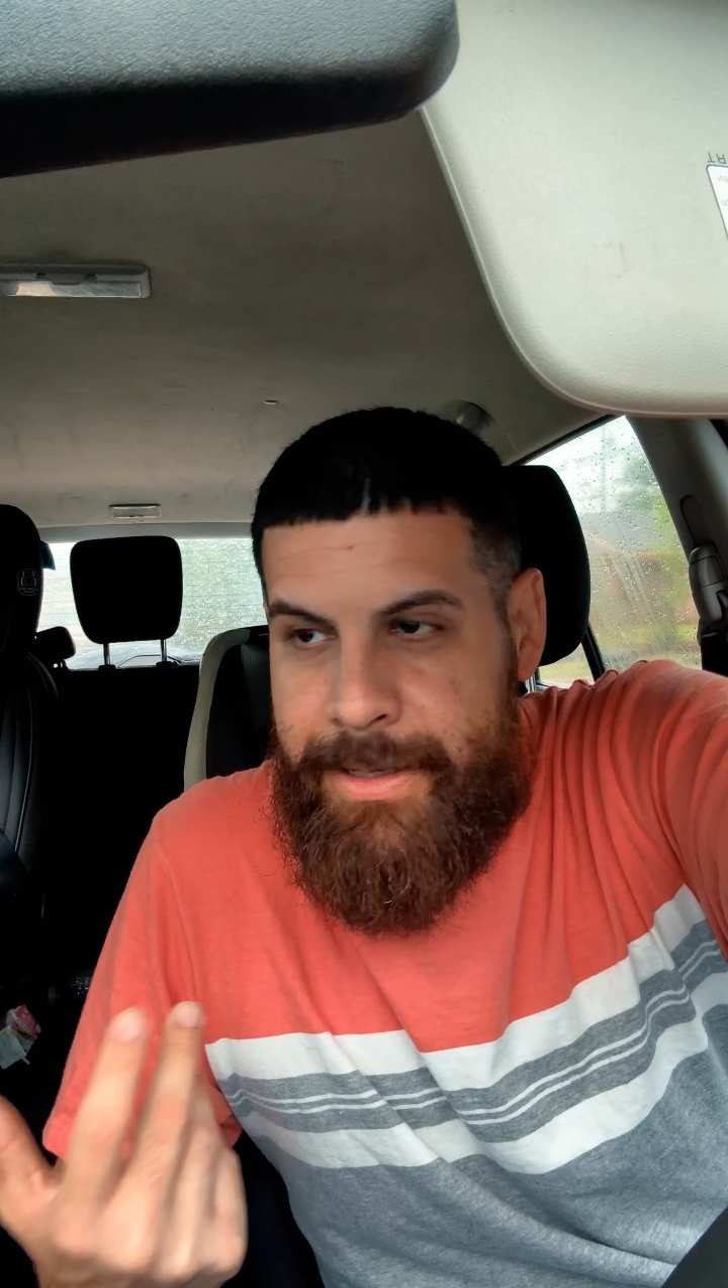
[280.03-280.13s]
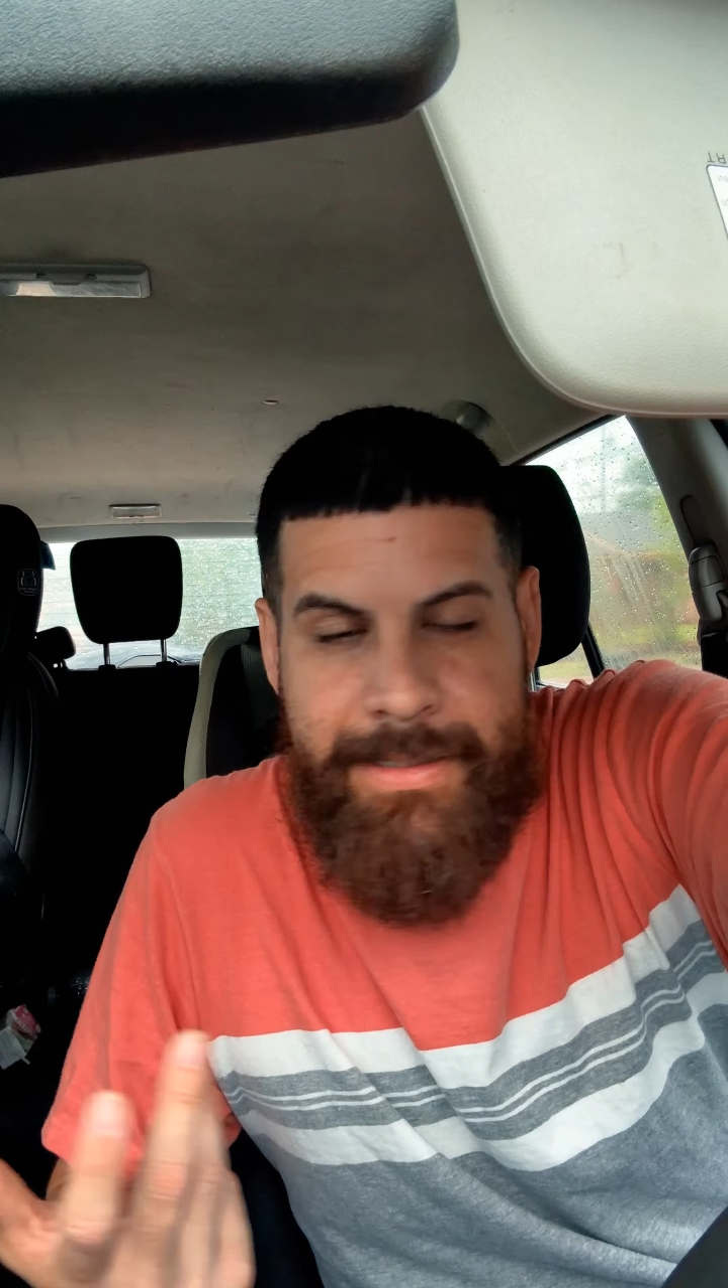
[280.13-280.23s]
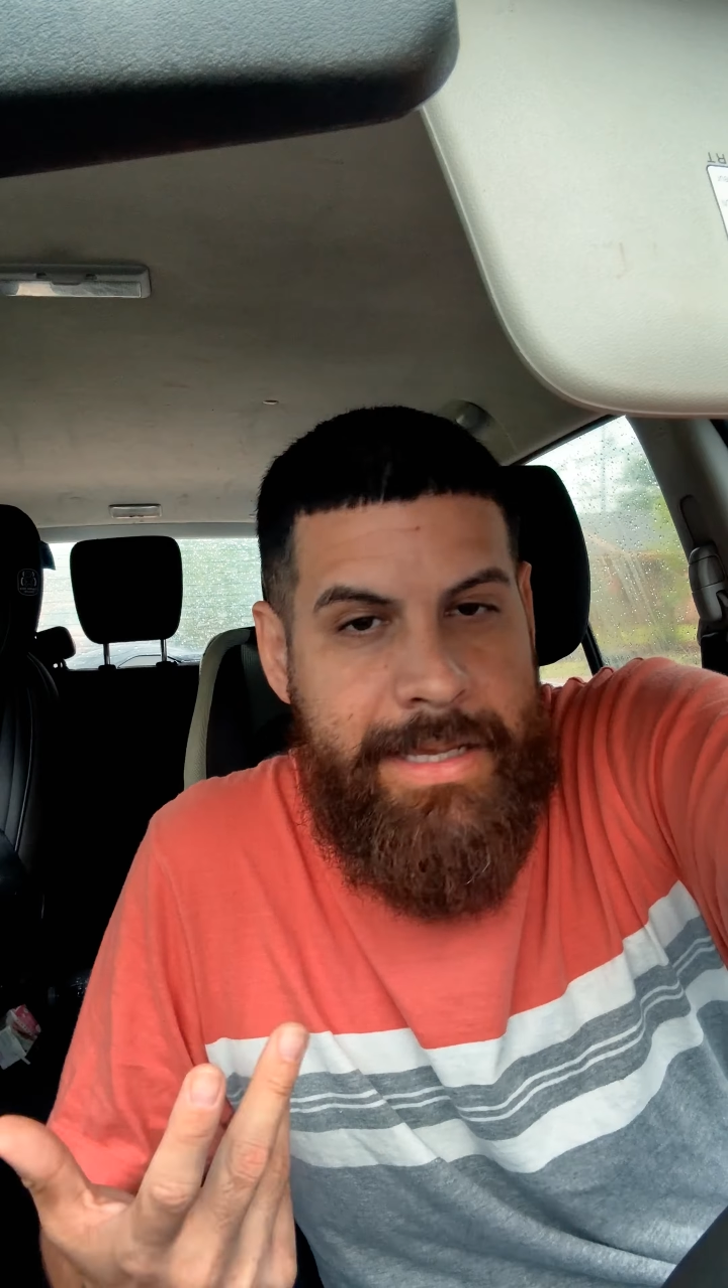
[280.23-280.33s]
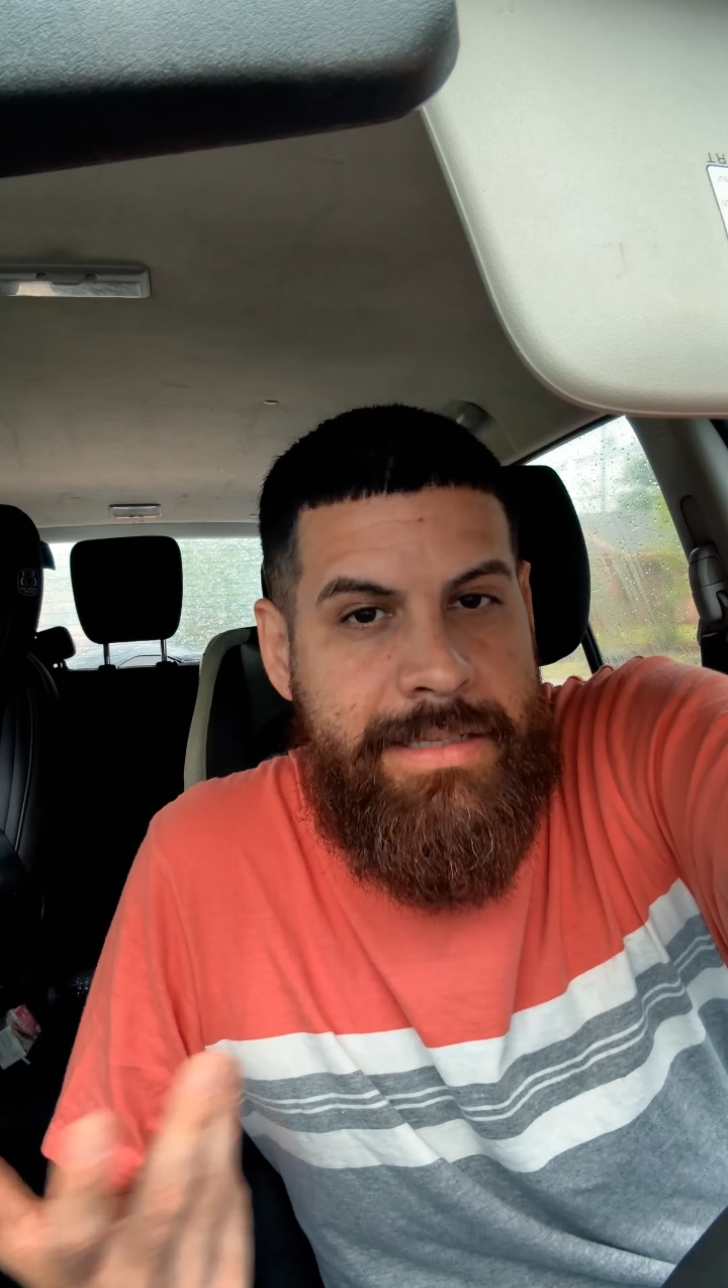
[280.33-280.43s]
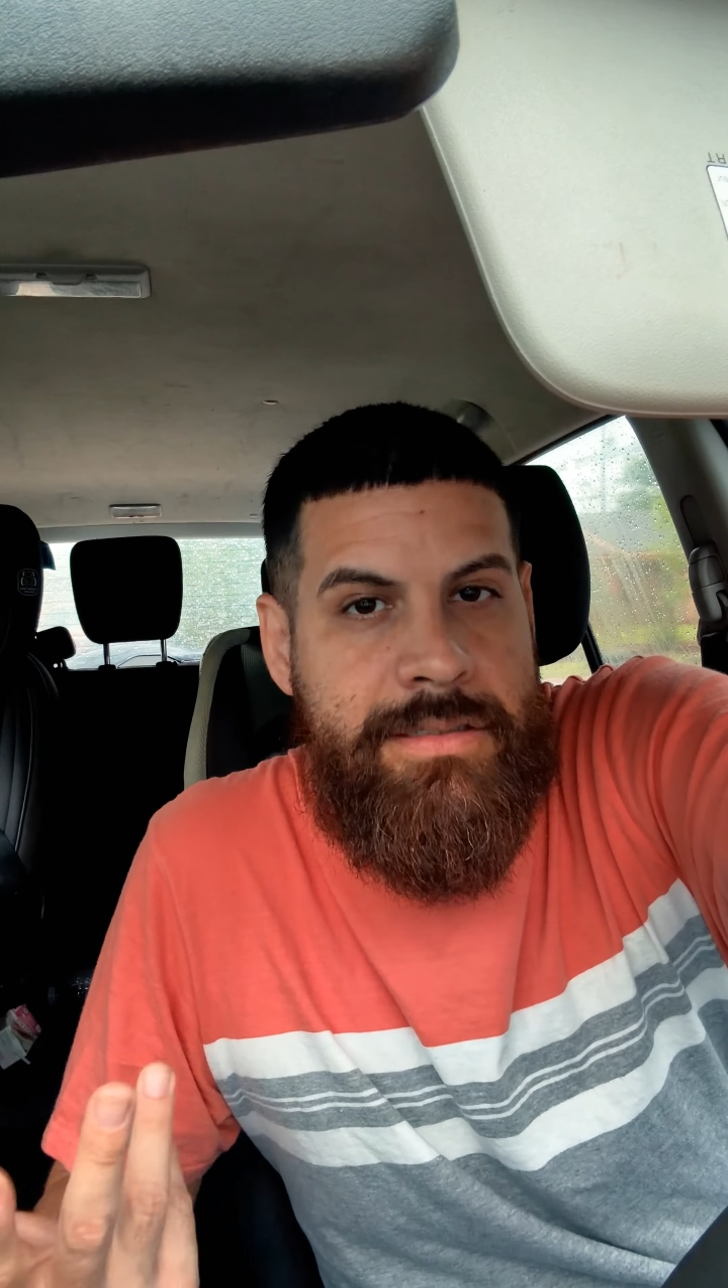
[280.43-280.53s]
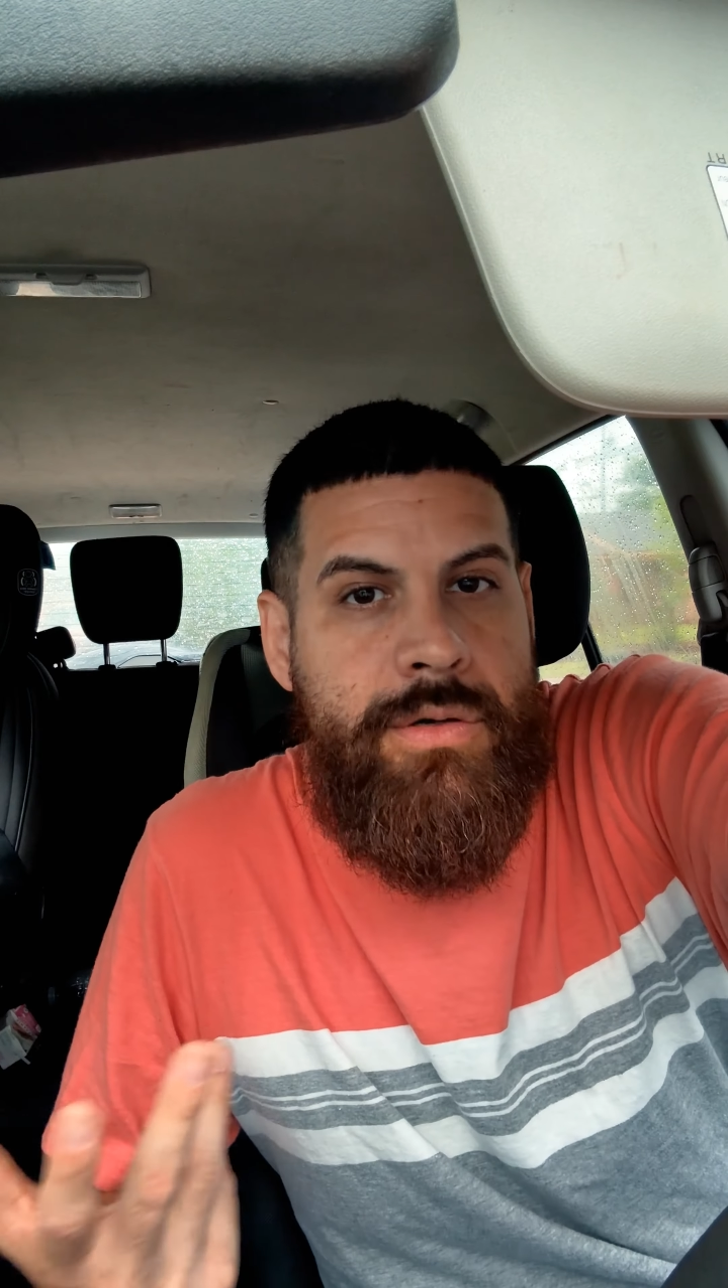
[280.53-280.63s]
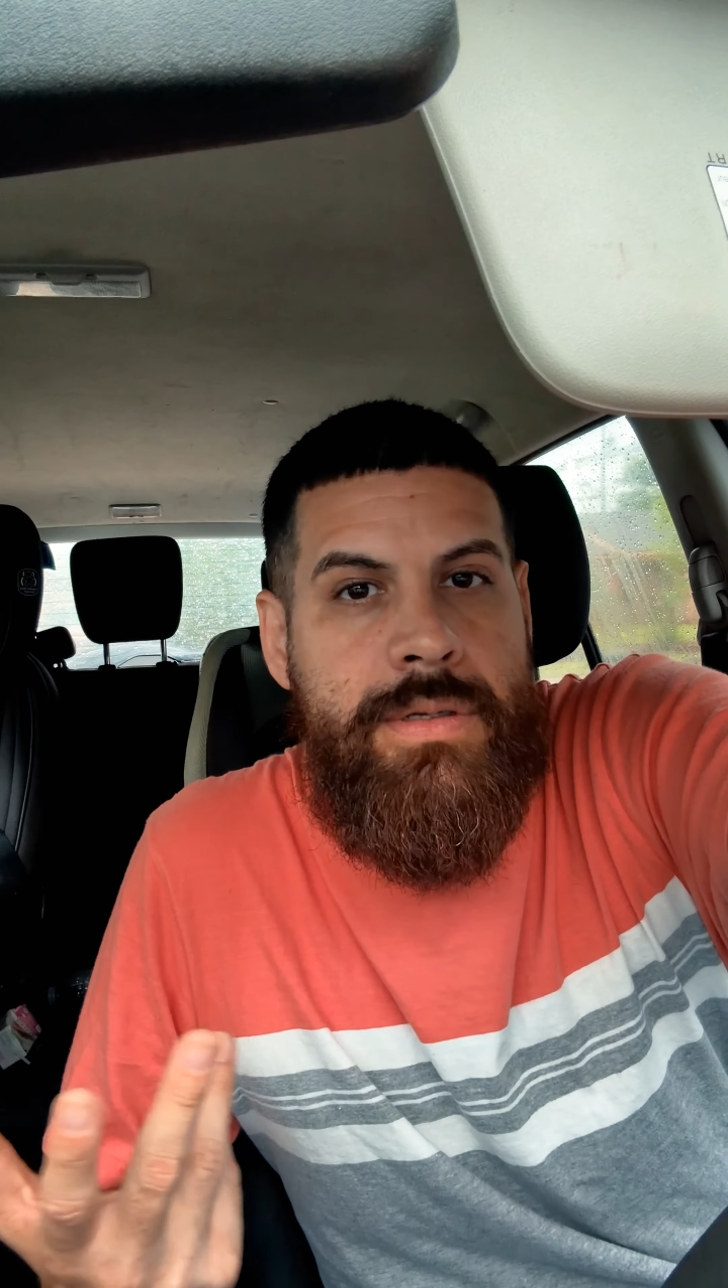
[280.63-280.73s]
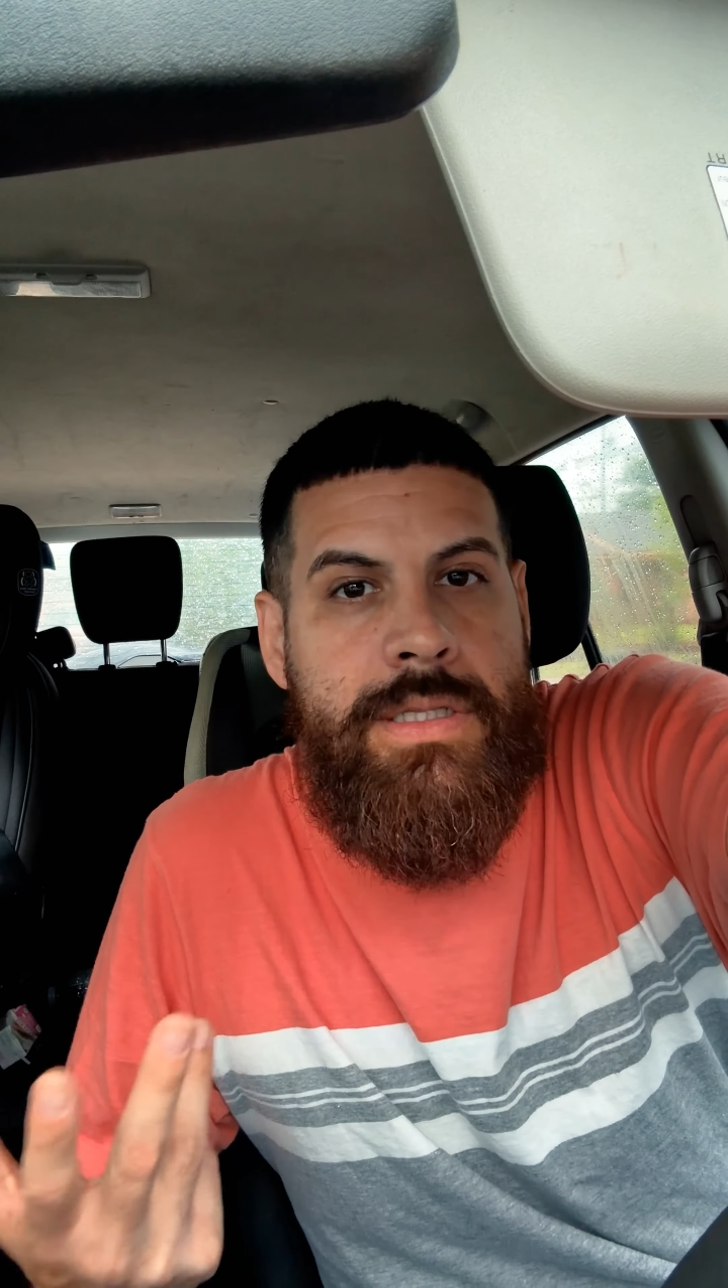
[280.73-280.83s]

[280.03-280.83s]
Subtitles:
And it's gonna